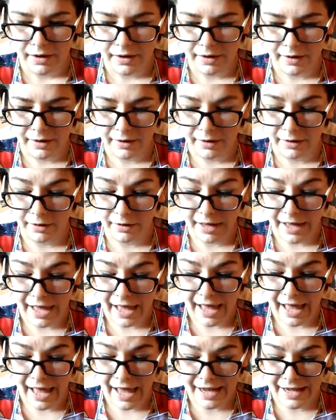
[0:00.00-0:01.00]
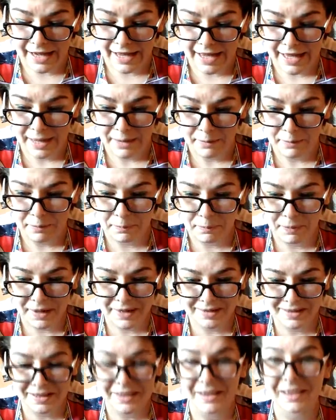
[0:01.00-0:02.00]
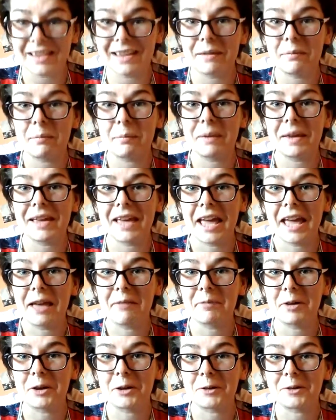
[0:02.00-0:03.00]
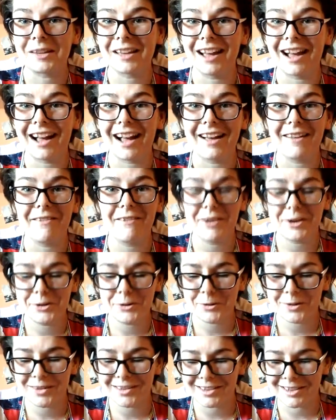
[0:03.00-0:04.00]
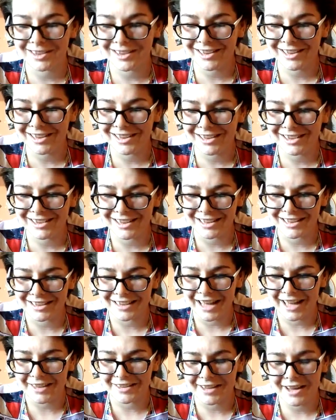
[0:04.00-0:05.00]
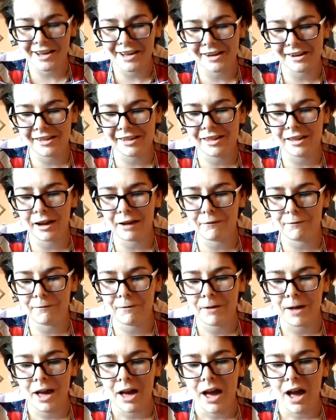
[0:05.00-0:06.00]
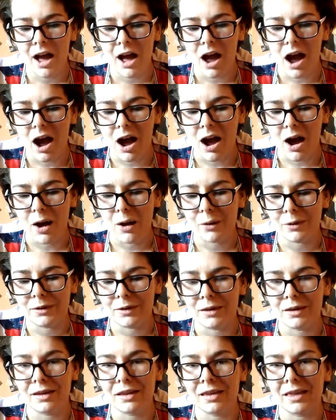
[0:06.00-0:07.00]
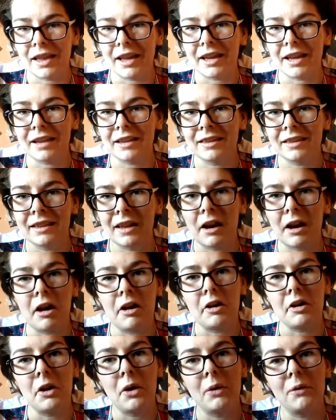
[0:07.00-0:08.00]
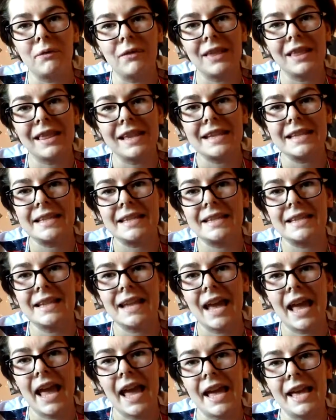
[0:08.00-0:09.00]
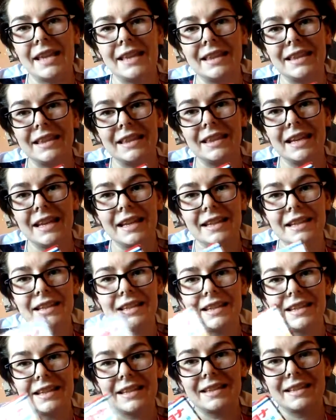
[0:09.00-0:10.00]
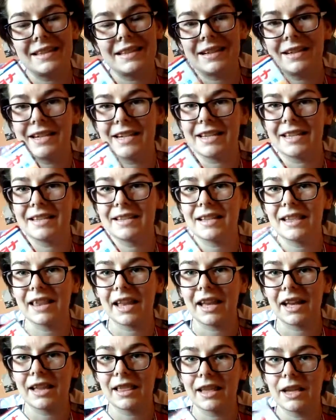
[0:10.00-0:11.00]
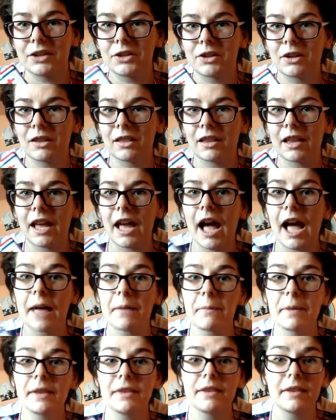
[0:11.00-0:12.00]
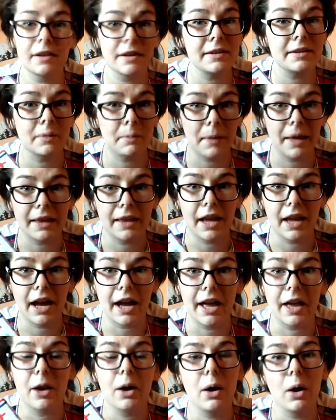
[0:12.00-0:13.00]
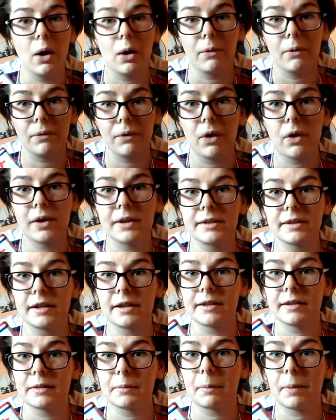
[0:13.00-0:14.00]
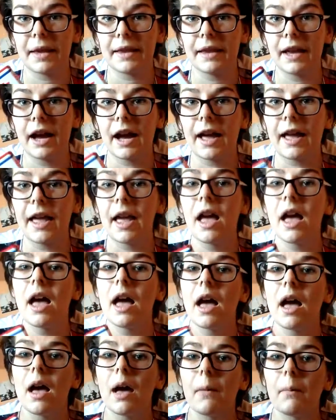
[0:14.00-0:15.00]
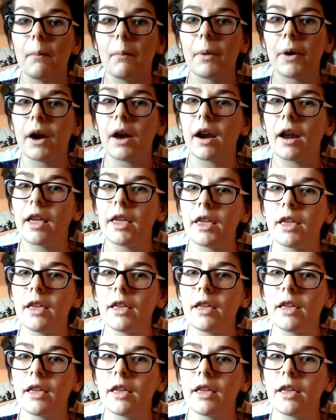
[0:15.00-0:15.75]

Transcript: and he basically became a good guy, which was really nice. I really love how like there are no villains in this series, like literally. I mean, there's a bad guy, of course there's a bad guy, but